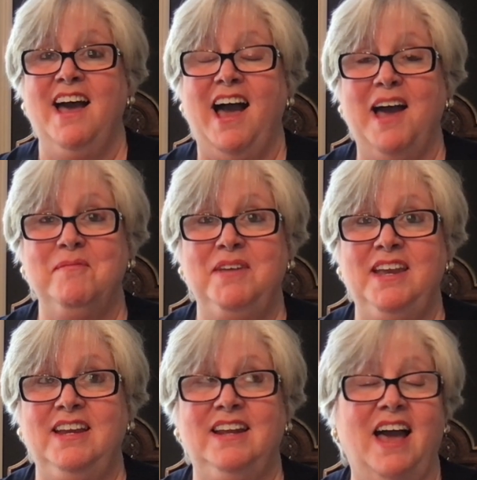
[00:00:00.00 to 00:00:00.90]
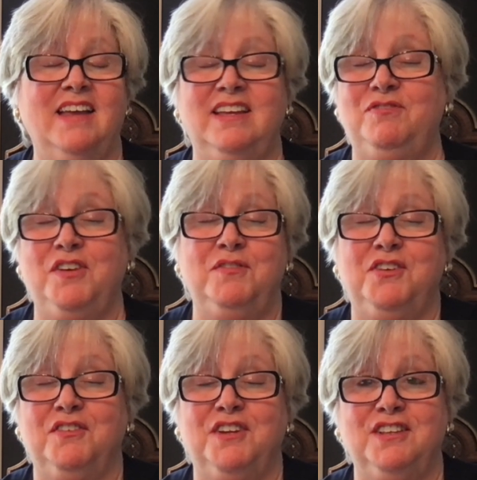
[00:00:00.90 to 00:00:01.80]
I mean, if you've
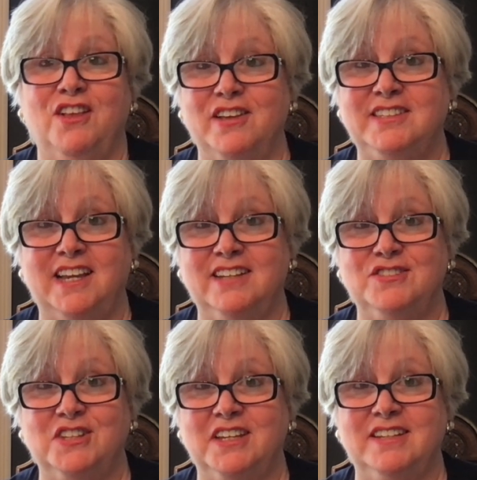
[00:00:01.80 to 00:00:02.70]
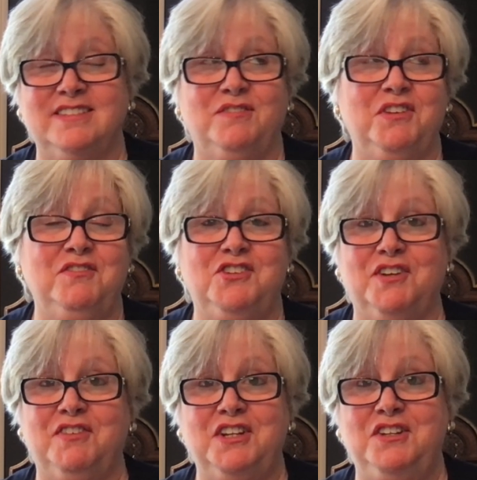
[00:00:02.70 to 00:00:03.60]
driven in Los Angeles, if you've
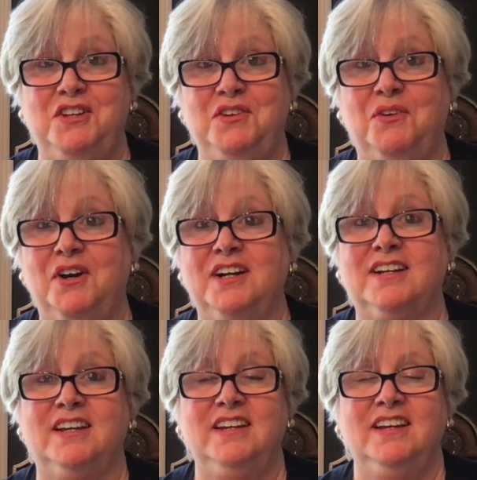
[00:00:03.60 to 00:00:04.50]
driven in New York,